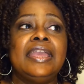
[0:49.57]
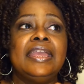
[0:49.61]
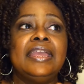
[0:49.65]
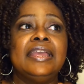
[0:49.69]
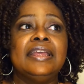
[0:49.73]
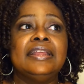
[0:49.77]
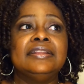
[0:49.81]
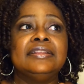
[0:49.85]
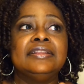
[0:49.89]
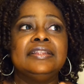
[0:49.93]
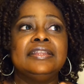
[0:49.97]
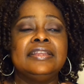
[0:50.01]

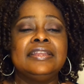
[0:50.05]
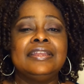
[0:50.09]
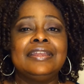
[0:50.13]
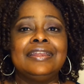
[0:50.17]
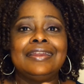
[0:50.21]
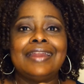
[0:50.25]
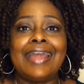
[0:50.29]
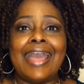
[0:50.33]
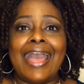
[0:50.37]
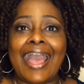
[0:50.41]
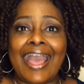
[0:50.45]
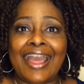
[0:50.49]
And
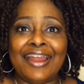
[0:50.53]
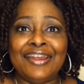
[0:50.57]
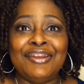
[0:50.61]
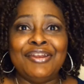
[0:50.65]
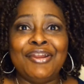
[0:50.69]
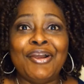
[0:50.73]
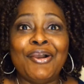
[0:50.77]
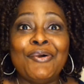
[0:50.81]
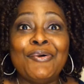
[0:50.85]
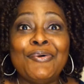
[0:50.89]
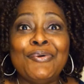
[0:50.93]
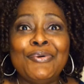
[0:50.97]
then I
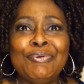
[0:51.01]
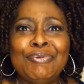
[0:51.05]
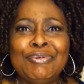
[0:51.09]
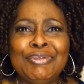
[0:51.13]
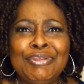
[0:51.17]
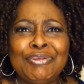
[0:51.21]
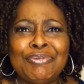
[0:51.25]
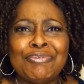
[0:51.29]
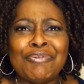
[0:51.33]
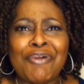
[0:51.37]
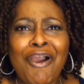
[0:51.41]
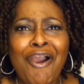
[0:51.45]
know
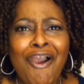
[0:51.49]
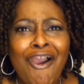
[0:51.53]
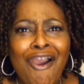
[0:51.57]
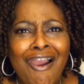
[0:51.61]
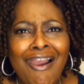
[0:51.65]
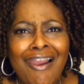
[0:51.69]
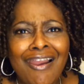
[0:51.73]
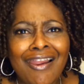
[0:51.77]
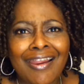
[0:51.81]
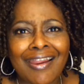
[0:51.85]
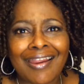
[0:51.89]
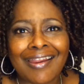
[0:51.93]
who you
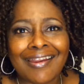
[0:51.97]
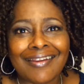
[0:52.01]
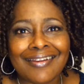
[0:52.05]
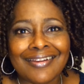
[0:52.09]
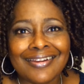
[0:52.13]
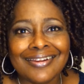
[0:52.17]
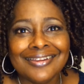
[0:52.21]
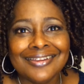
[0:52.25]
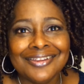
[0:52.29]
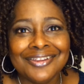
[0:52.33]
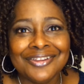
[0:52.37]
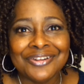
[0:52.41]
are,
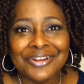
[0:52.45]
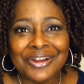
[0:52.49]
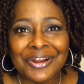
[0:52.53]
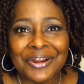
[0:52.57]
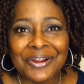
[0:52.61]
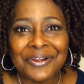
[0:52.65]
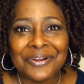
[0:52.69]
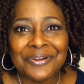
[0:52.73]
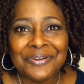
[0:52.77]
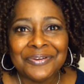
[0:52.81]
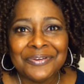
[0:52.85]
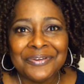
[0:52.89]
you
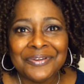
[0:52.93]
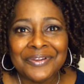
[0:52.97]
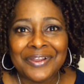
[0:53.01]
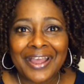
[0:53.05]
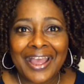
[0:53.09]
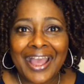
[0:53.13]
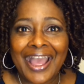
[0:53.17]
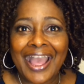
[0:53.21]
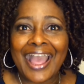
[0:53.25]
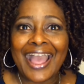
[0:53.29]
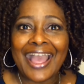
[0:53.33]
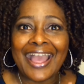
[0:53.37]
know?
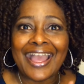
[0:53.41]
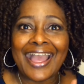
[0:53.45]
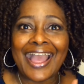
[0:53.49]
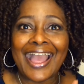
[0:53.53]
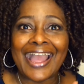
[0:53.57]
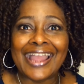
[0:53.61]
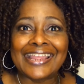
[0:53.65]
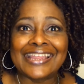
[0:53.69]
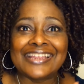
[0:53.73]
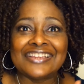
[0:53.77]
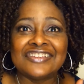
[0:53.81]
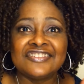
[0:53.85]
I,
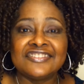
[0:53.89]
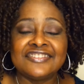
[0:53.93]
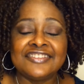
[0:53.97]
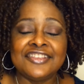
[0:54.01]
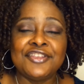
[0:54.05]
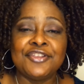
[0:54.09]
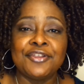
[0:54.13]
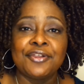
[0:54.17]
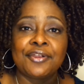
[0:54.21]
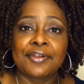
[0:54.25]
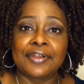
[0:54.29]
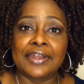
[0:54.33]
I can
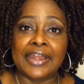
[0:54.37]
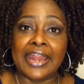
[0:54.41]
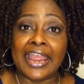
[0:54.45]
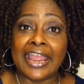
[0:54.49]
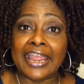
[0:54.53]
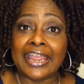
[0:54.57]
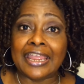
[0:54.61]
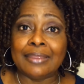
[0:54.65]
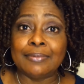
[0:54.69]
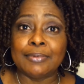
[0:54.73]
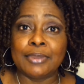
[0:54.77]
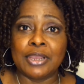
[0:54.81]
see your
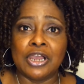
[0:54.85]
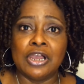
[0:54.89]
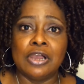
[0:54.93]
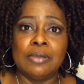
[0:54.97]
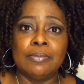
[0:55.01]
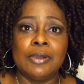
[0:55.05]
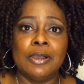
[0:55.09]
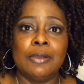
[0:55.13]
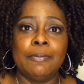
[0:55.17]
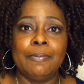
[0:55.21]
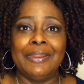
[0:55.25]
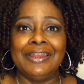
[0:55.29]
name
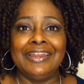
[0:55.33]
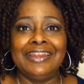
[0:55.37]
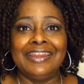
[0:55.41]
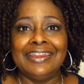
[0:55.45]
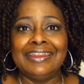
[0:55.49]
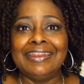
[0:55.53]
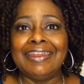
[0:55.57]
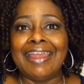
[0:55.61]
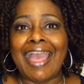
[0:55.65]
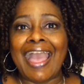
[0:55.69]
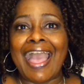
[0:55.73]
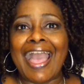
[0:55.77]
come up and
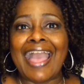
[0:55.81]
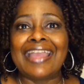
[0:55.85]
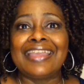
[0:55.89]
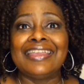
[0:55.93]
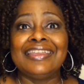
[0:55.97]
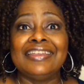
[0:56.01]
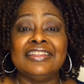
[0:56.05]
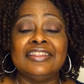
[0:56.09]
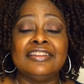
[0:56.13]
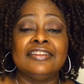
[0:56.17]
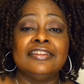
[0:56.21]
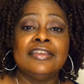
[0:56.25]
then I
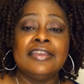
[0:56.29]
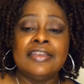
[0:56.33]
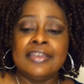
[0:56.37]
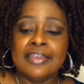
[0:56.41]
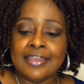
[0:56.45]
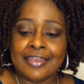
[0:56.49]
can